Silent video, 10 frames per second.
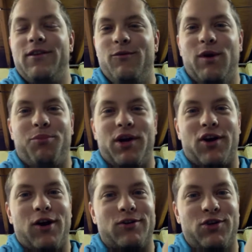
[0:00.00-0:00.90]
You wouldn't put a
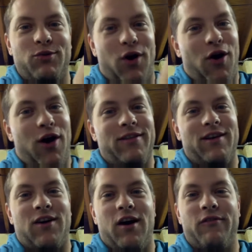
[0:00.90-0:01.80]
cartoon on the
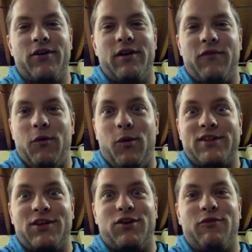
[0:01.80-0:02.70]
cover if it
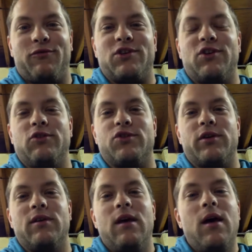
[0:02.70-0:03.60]
wasn't good for children.